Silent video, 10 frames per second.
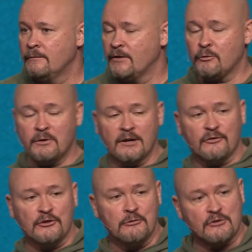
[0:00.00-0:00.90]
That's what we have
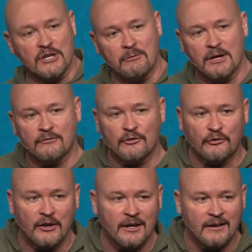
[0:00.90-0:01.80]
to do with shame. We have to
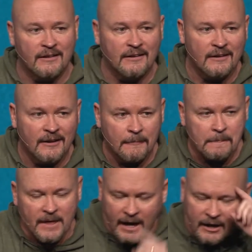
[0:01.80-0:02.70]
say,
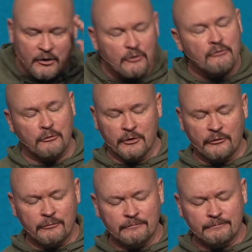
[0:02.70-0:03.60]
yeah, I hear your voice,